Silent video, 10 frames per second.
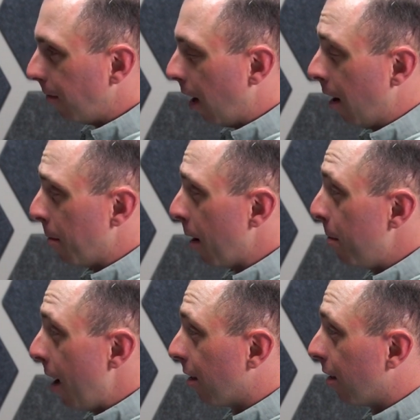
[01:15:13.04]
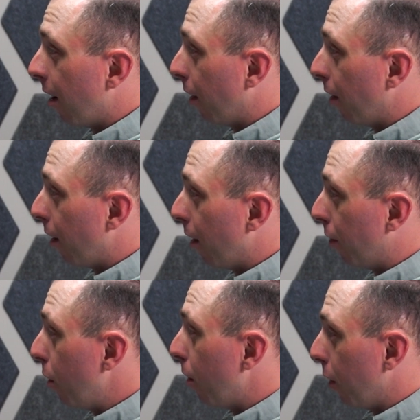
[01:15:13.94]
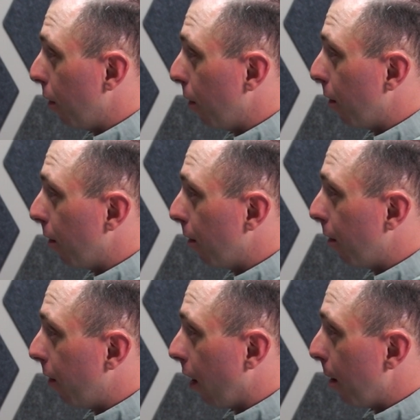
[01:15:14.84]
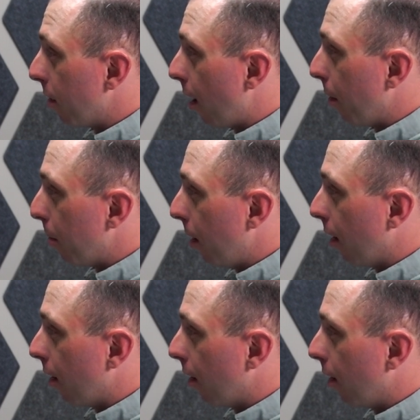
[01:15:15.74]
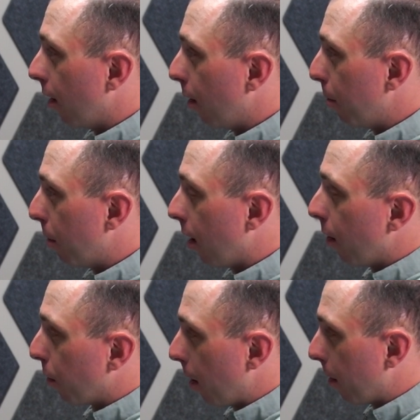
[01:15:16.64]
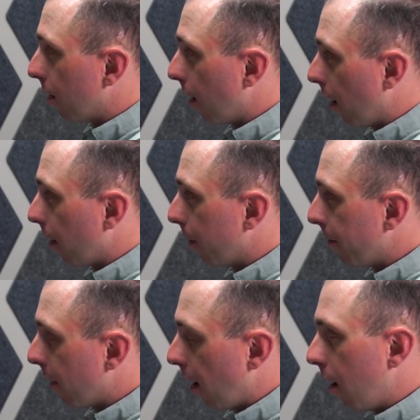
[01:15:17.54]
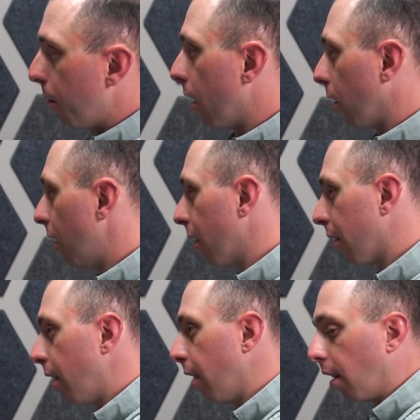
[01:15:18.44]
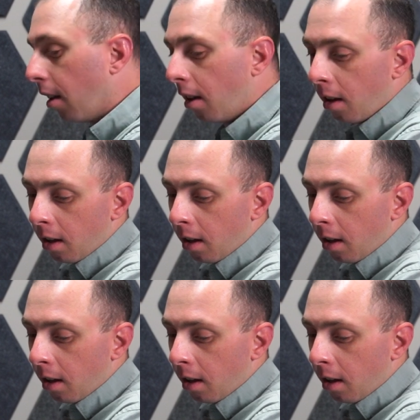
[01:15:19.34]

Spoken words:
and it might make a few of you very upset with me, but here's what I'm going to say. And he went on a long thing.